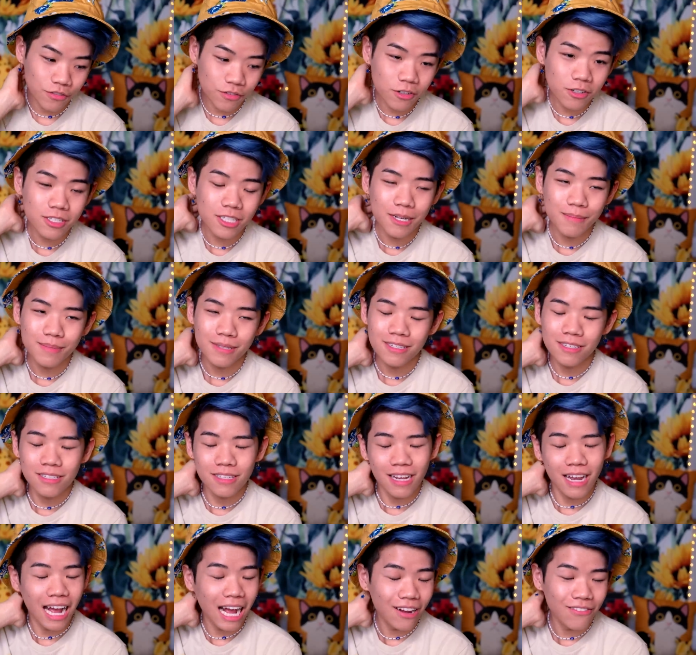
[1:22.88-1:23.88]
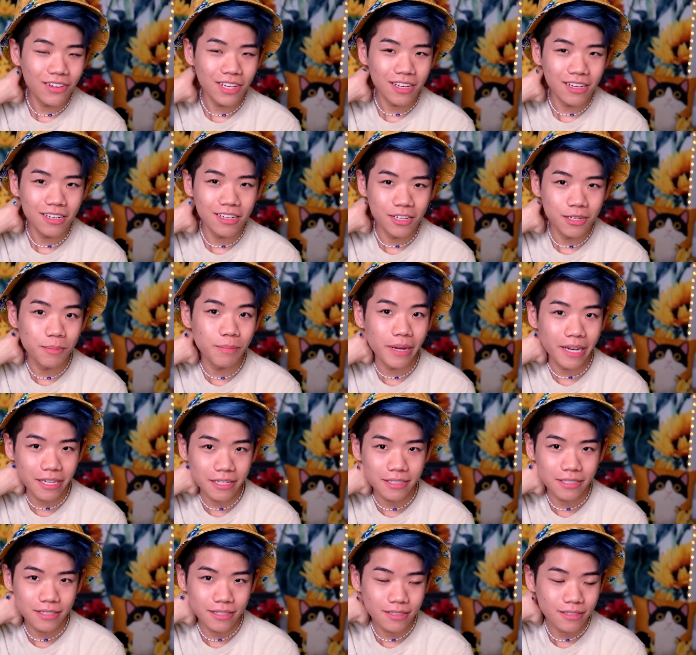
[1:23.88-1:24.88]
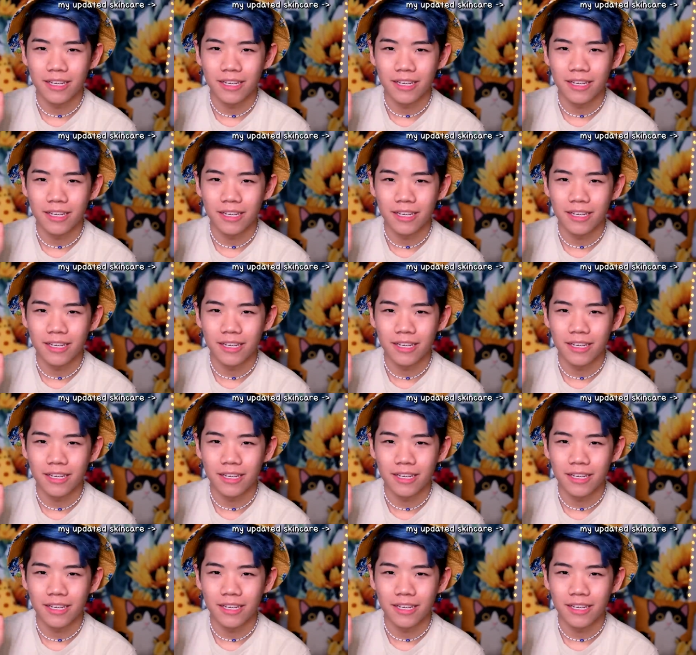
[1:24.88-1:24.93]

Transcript: the first step is having a good base.